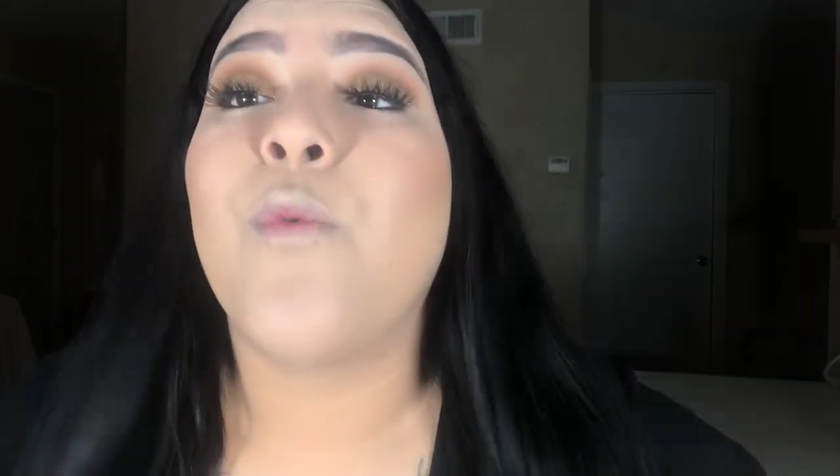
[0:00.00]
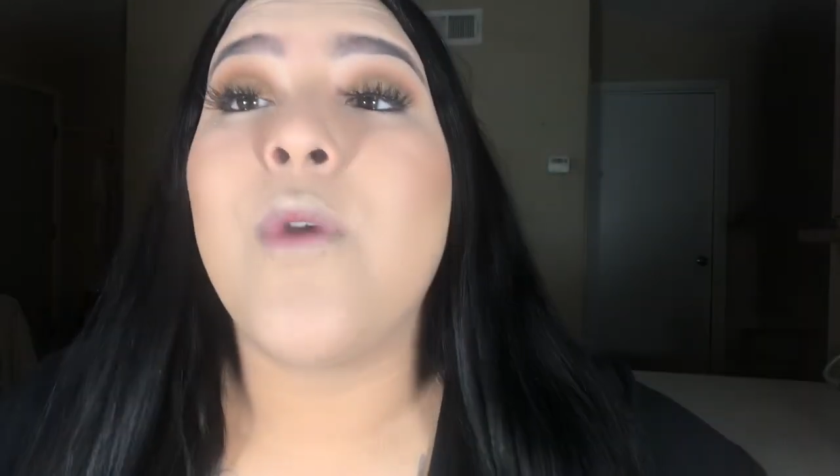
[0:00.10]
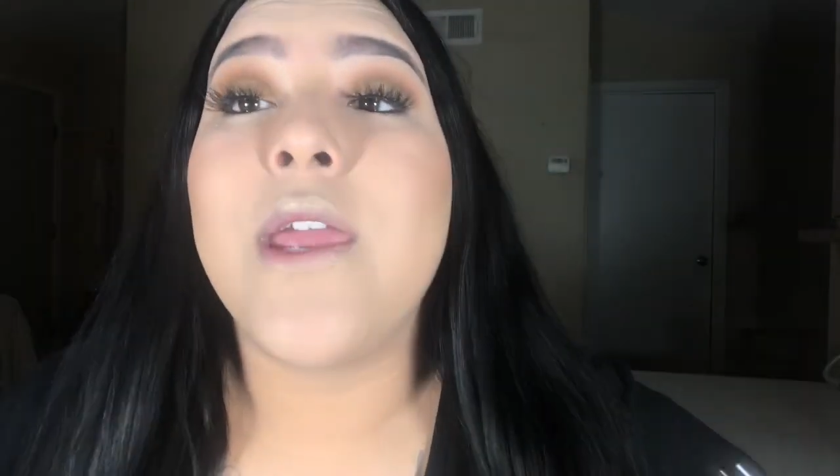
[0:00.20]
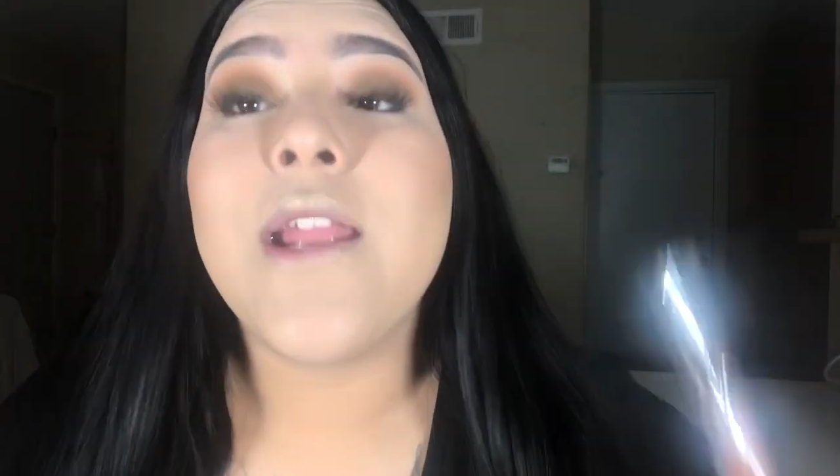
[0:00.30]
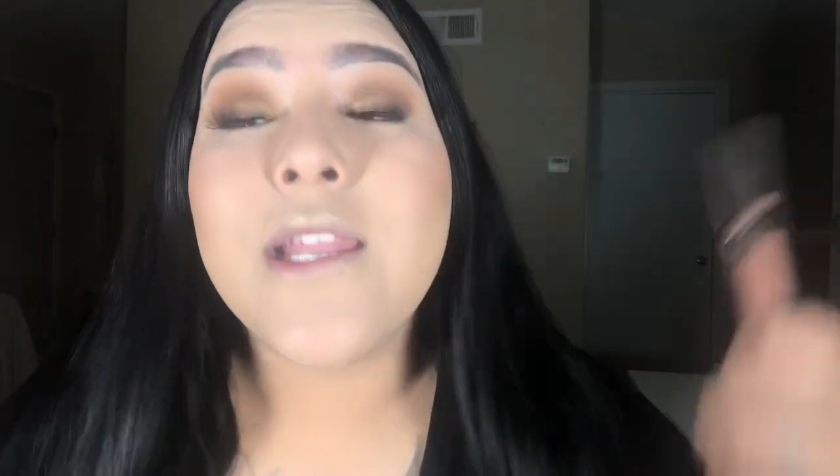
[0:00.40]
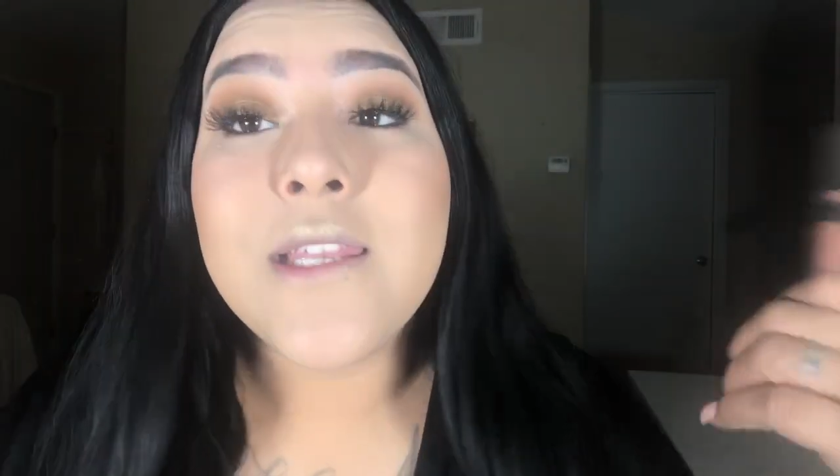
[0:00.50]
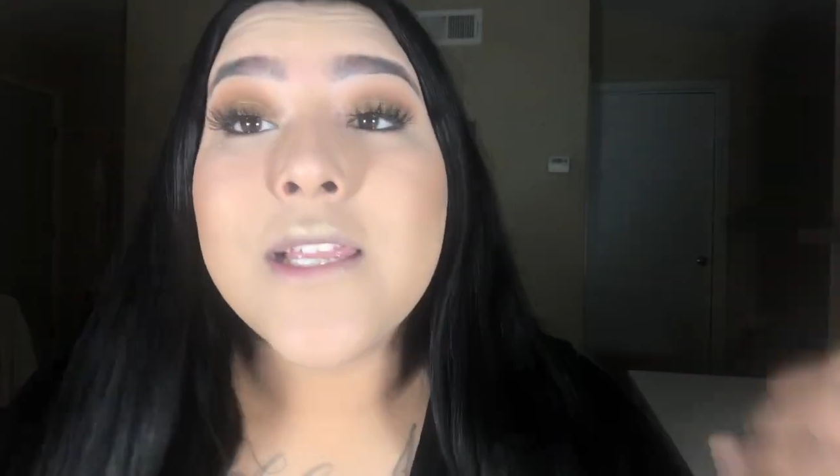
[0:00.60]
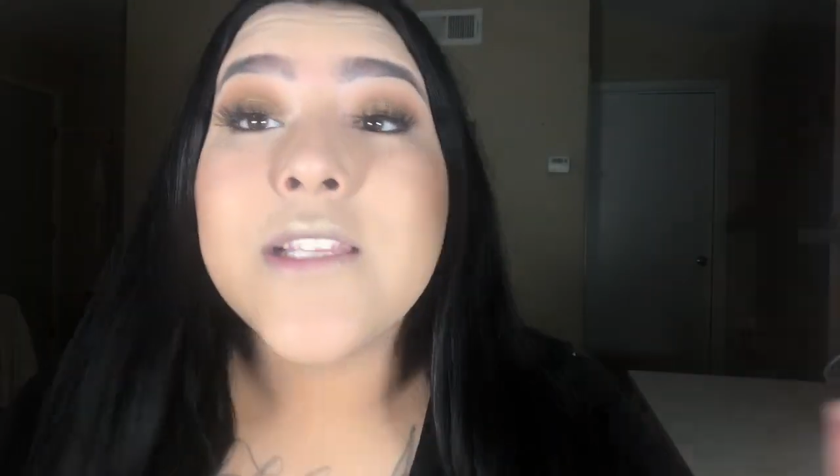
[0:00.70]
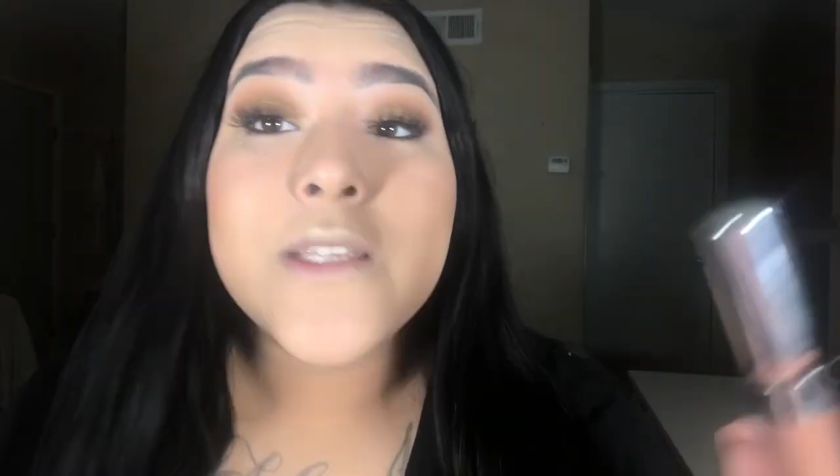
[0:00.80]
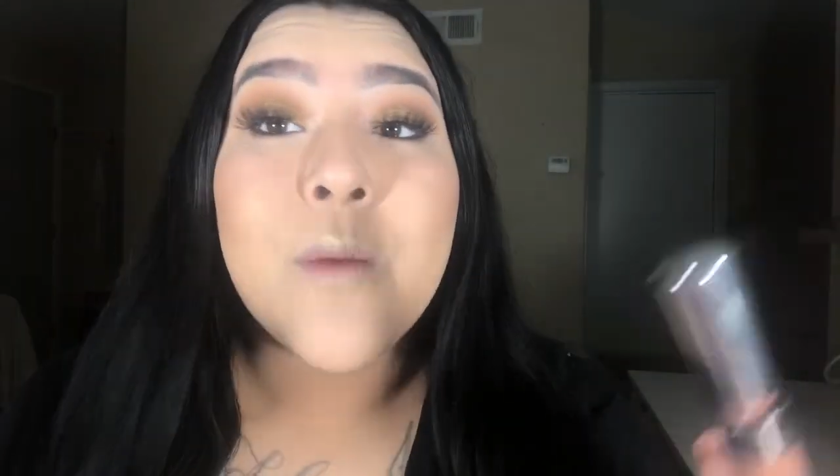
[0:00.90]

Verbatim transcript: with this